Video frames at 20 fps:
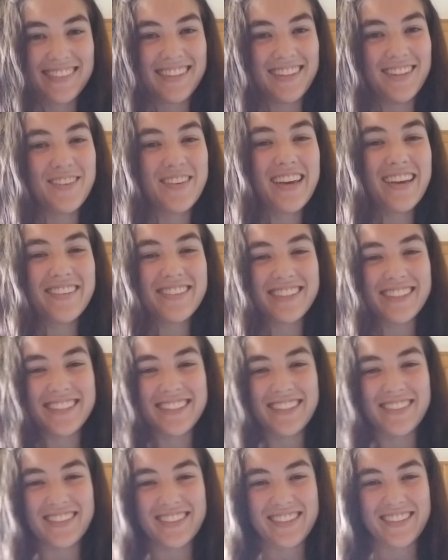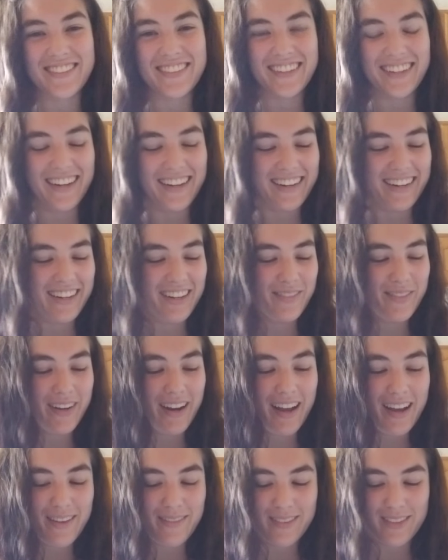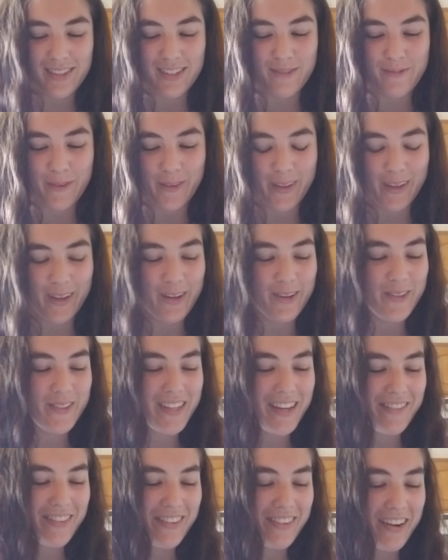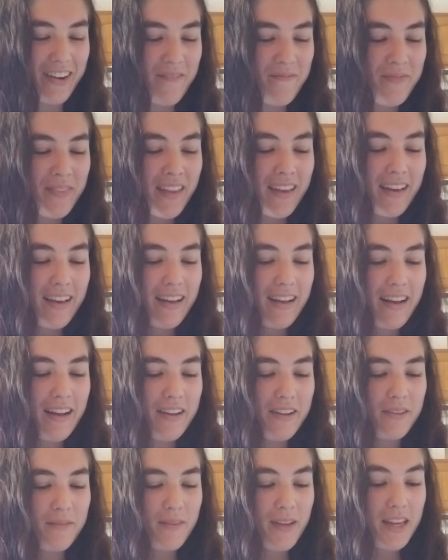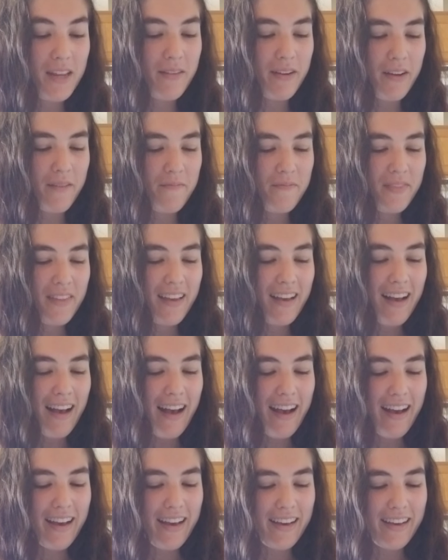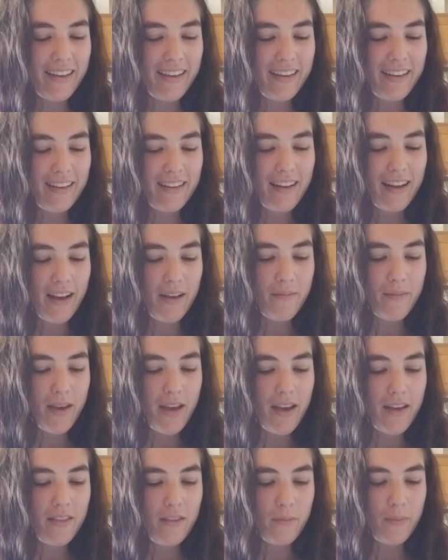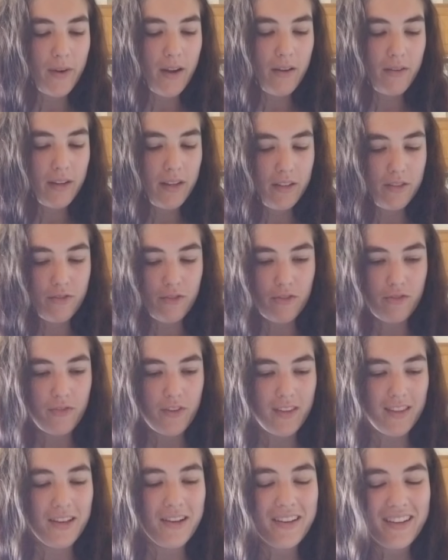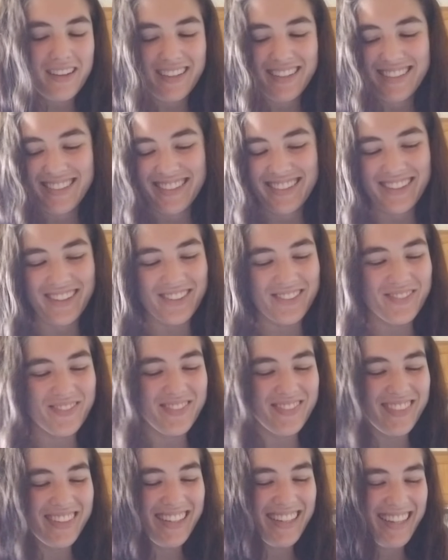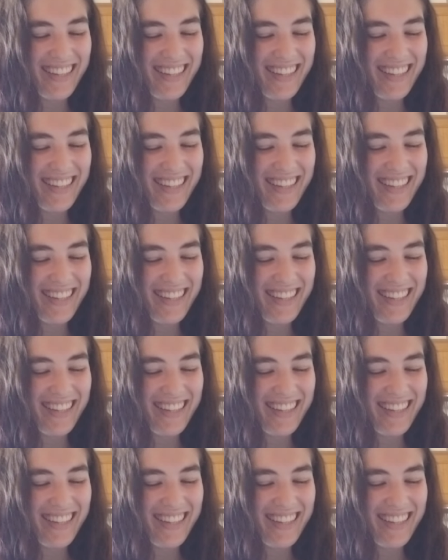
You can't really see what's going on here, but I am just spilling oats everywhere. Anyway, I made the brownies for Feed the Homeless,